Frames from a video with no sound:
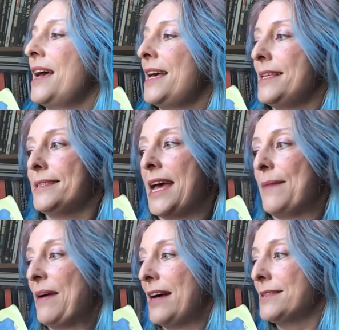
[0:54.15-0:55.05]
His
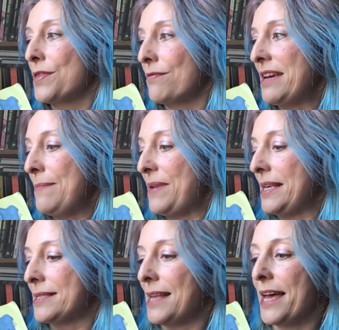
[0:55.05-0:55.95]
name has three
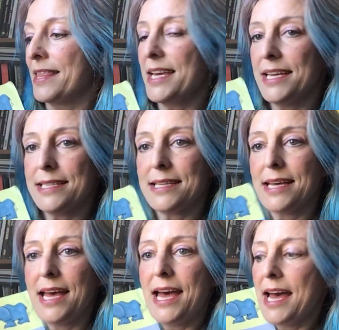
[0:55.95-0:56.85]
beats like this.
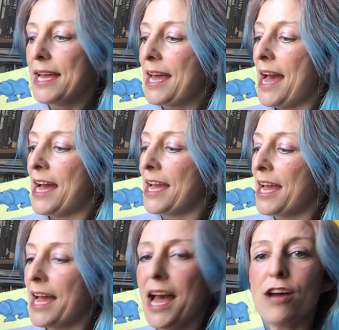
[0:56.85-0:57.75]

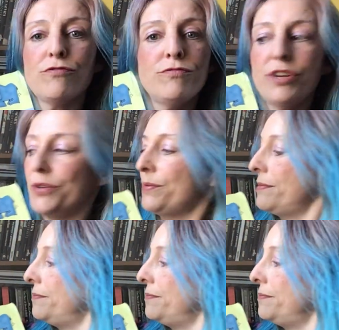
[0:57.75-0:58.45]
Kangaroo.